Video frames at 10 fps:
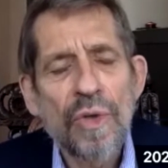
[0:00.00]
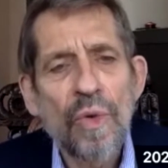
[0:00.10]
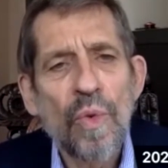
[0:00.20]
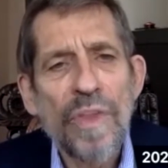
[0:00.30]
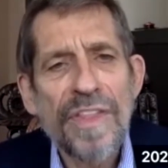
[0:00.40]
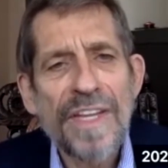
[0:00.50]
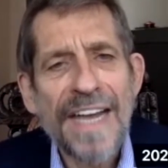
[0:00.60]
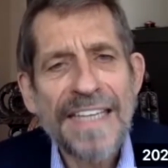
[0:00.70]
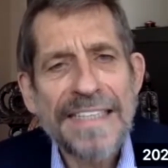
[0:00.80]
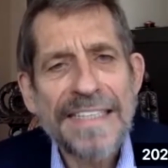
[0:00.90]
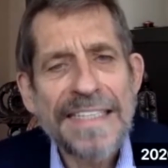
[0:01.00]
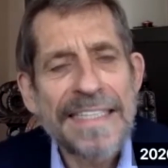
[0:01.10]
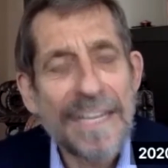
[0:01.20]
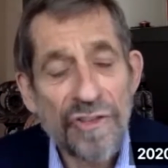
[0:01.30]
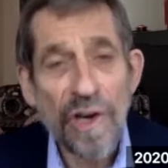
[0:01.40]
with the
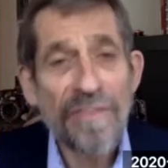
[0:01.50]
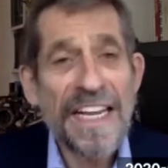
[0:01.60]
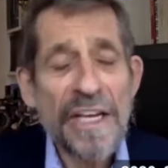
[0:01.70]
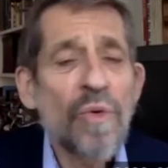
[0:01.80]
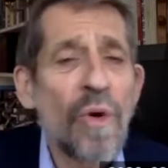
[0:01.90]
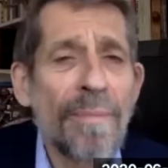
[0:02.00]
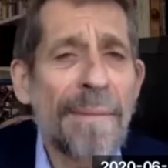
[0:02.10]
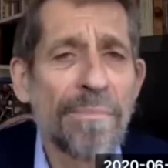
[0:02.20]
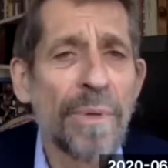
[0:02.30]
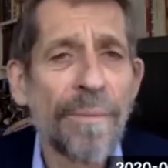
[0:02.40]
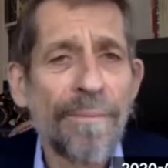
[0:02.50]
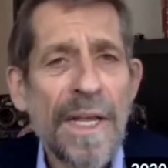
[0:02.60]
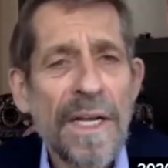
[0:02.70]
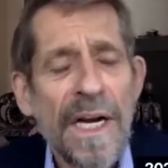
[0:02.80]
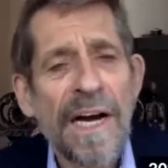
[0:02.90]
19 as sort of an equal member
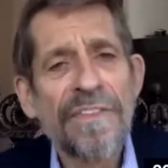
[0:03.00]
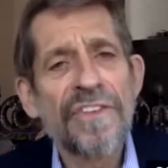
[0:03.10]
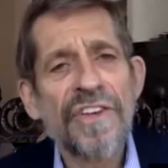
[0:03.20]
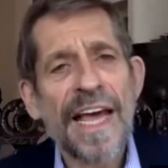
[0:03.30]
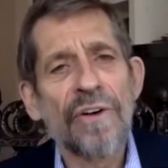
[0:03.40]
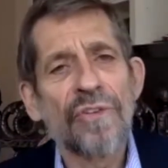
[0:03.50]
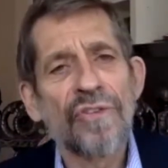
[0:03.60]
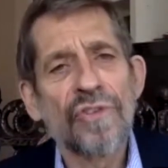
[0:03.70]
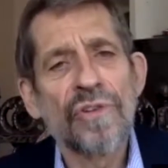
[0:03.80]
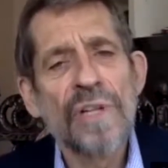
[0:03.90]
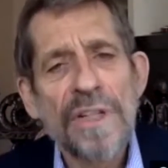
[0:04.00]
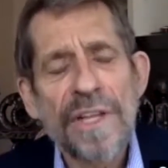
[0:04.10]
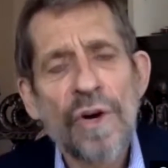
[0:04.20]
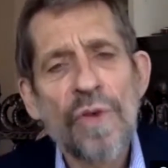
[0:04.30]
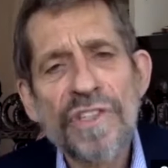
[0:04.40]
on this council,
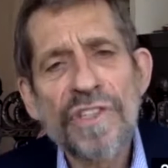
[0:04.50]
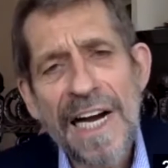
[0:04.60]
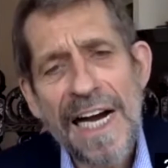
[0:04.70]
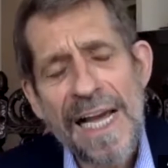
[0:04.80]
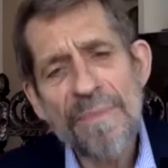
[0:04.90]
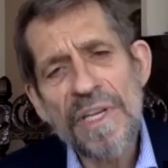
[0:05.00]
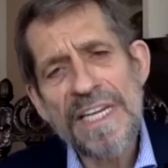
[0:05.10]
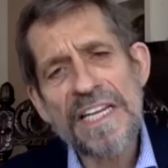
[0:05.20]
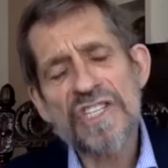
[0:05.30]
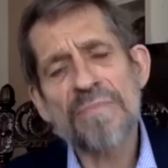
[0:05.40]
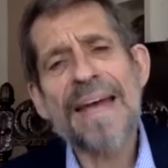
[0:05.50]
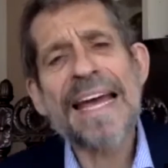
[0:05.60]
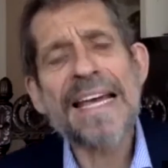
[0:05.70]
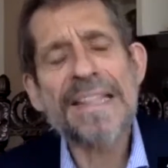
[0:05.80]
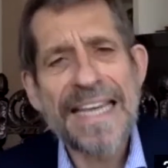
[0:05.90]
that over time we could
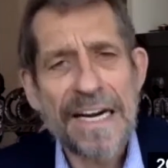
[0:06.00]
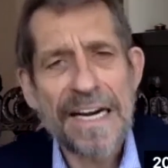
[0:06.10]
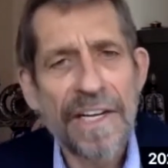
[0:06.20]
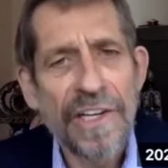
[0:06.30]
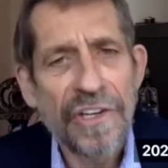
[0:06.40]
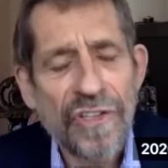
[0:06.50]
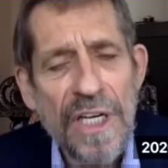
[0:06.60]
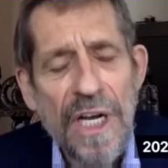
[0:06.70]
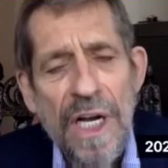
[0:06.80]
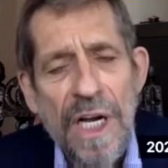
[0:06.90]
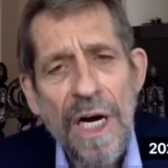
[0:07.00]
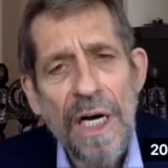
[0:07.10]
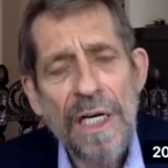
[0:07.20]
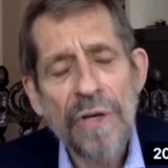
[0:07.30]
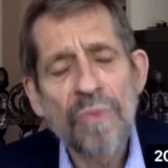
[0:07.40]
expand the areas
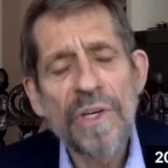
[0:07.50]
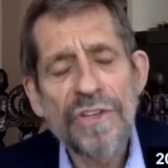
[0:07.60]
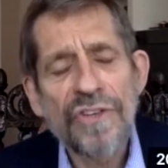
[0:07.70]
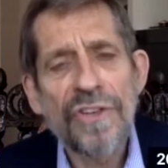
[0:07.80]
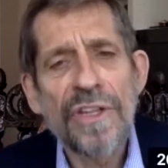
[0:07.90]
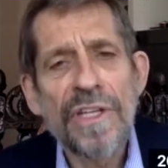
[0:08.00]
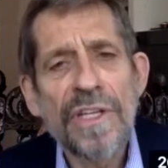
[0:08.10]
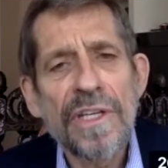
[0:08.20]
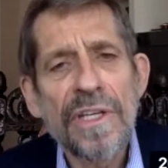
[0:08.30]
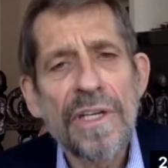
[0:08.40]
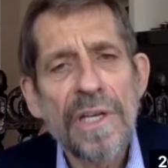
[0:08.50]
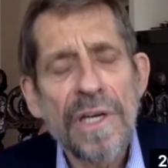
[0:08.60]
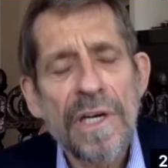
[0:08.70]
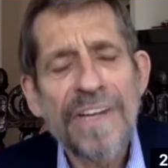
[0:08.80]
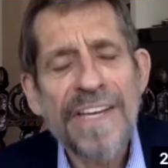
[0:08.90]
in which the
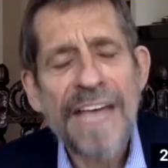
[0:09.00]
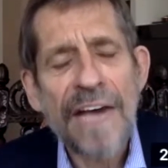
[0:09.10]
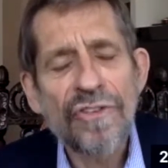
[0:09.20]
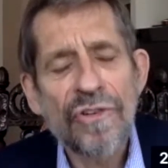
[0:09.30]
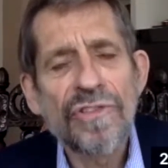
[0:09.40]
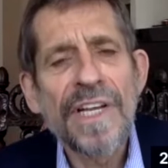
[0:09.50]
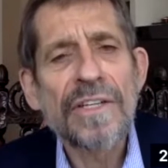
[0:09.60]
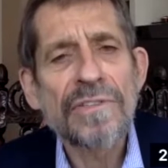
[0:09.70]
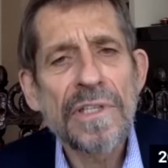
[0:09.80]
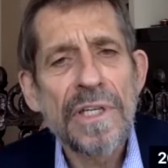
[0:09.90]
council dealt